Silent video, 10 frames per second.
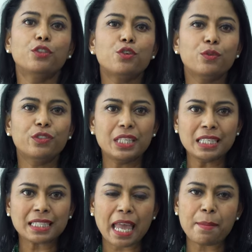Through
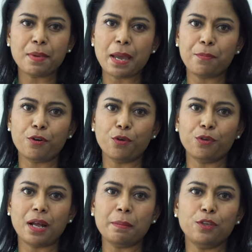this MBA
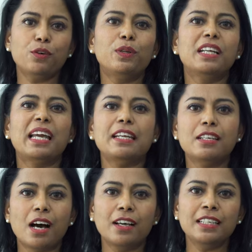program, you will gain
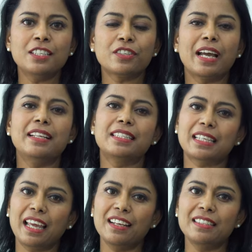knowledge and
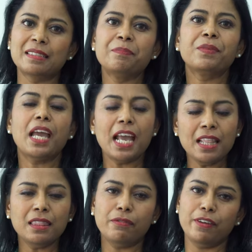skills
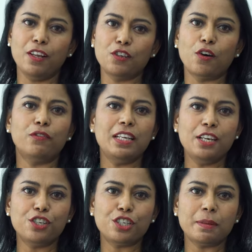in the field of
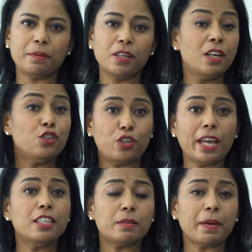leadership,
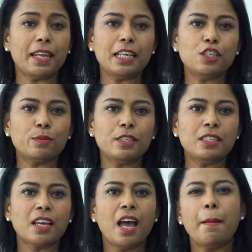change
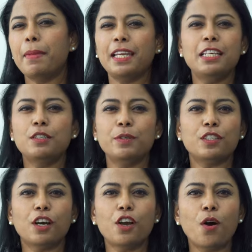management,
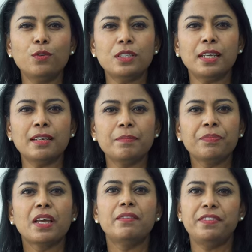management
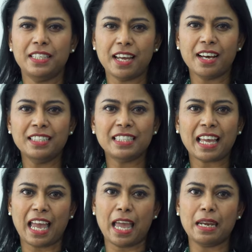accounting, finance,
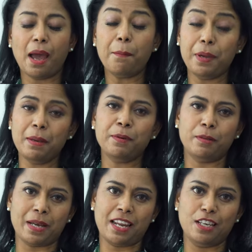and
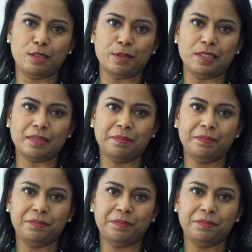people management.